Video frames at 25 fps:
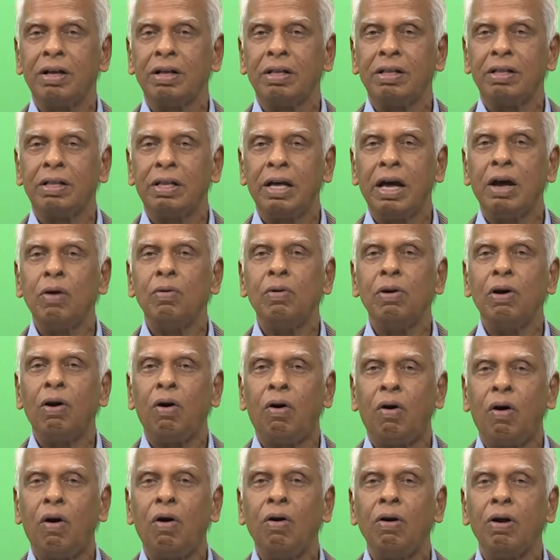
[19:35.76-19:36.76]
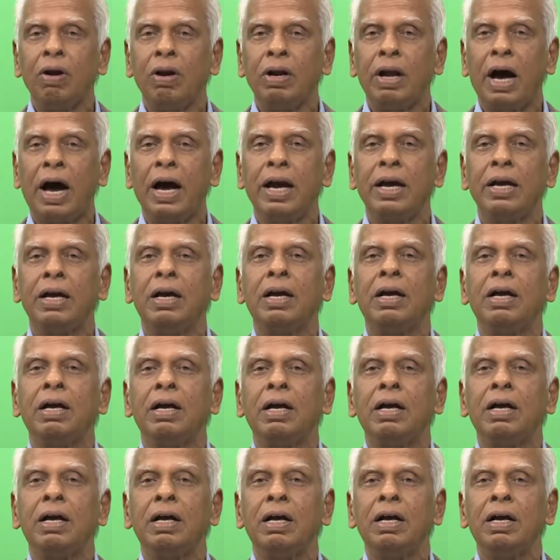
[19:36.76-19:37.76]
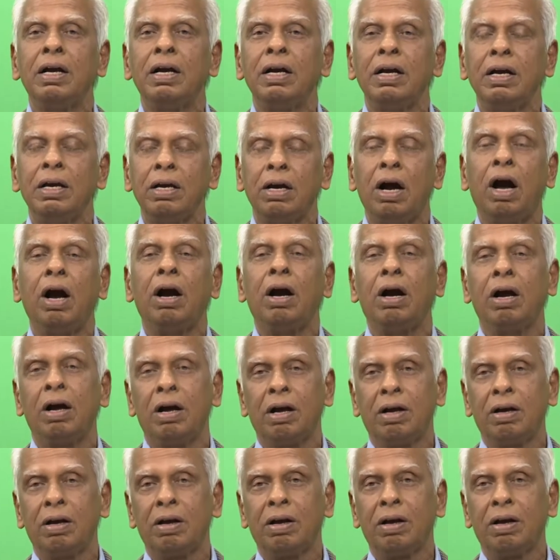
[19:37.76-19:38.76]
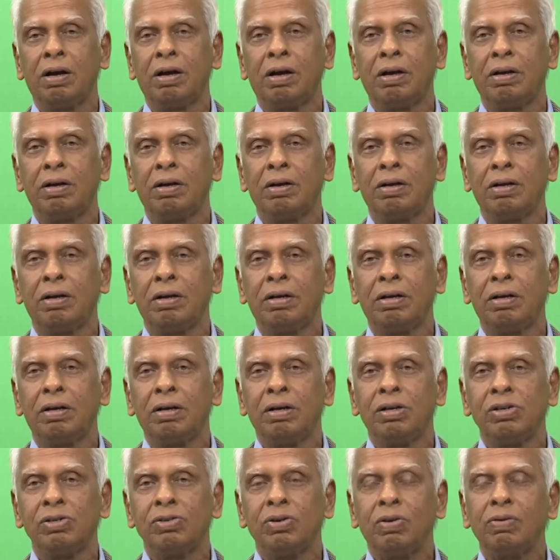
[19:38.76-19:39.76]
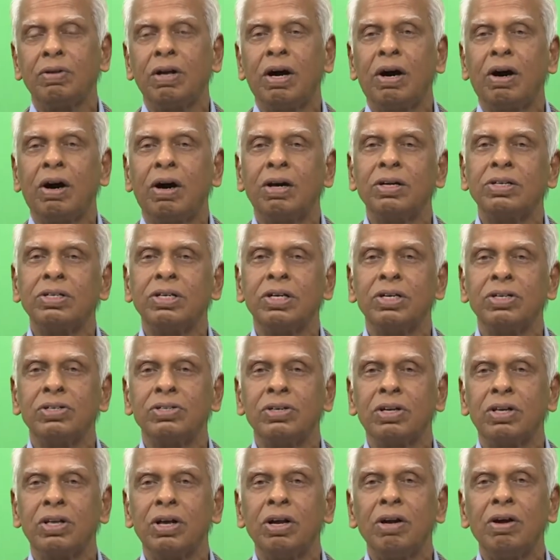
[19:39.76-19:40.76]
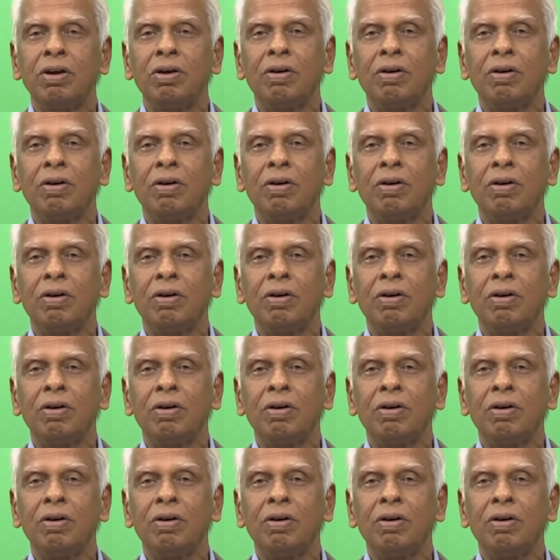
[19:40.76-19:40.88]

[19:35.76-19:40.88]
They will all die young." So they cursed each other.